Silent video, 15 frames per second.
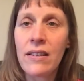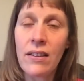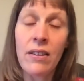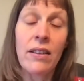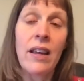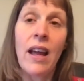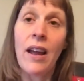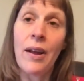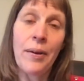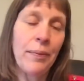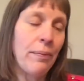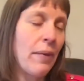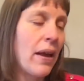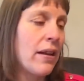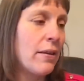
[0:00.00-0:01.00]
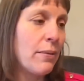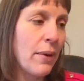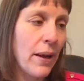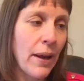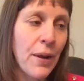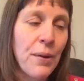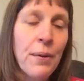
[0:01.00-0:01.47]
So yeah,
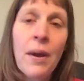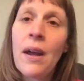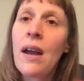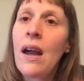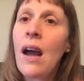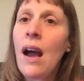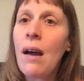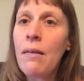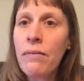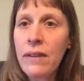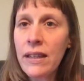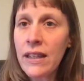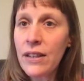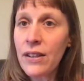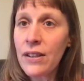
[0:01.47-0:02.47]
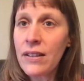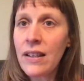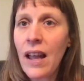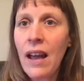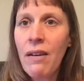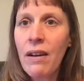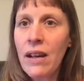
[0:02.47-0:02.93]
anyway, I'm feeling good
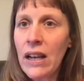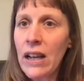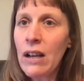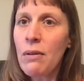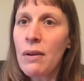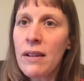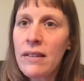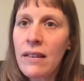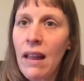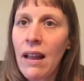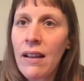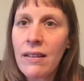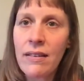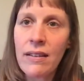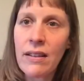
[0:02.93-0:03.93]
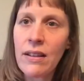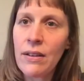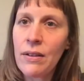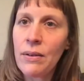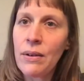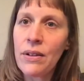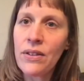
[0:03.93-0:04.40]
now, and I always like
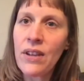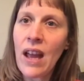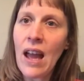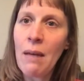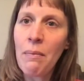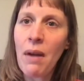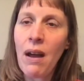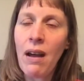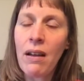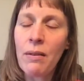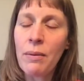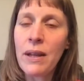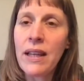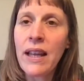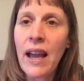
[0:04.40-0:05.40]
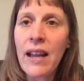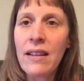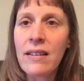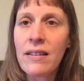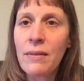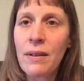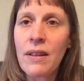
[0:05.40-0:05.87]
to share my
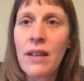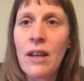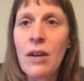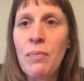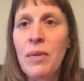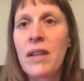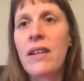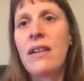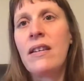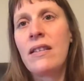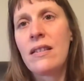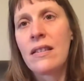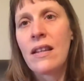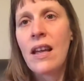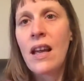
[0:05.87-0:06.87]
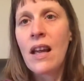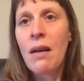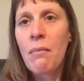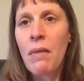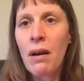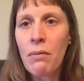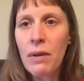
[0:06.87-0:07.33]
weekends with you because
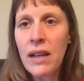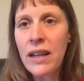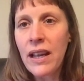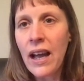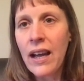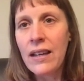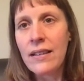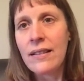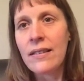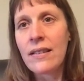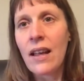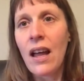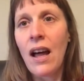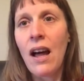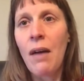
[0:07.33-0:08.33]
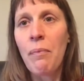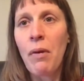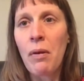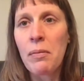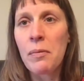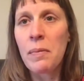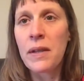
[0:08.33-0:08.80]
my weekends are
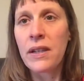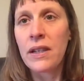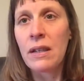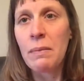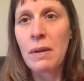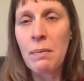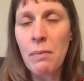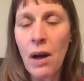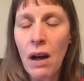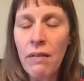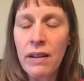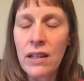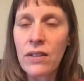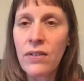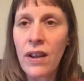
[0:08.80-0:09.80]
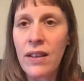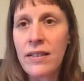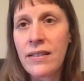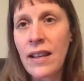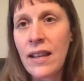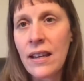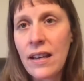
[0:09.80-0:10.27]
probably going to be more
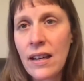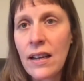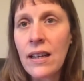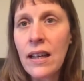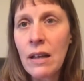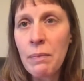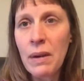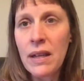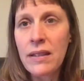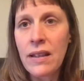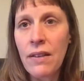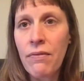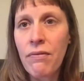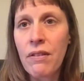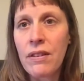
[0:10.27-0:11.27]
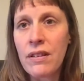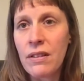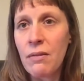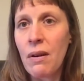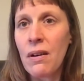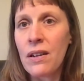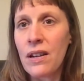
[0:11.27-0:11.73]
interesting and a little bit different to
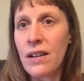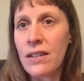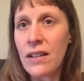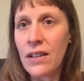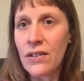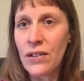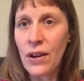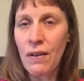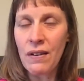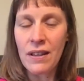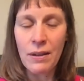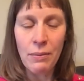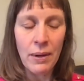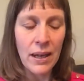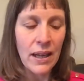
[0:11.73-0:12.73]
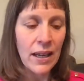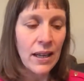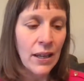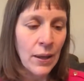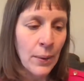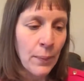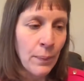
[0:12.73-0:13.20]
what goes on during the week.